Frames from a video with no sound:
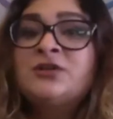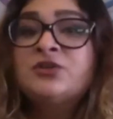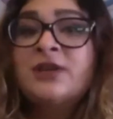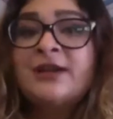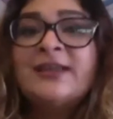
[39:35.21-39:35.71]
so
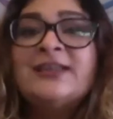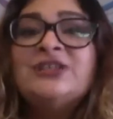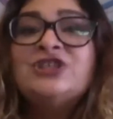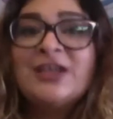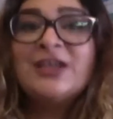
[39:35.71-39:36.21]
that I can
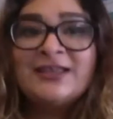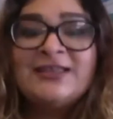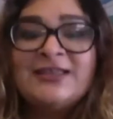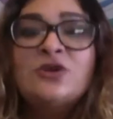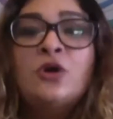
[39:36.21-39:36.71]
share
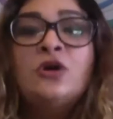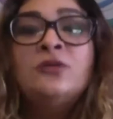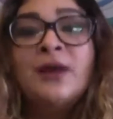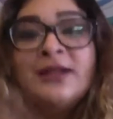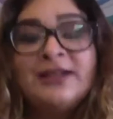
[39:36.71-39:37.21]
these on
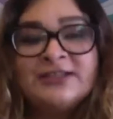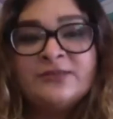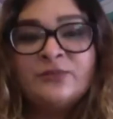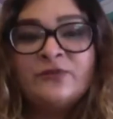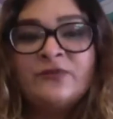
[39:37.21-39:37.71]
my
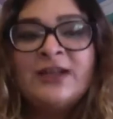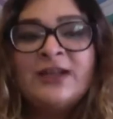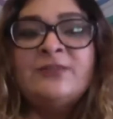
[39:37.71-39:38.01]
LinkedIn profile,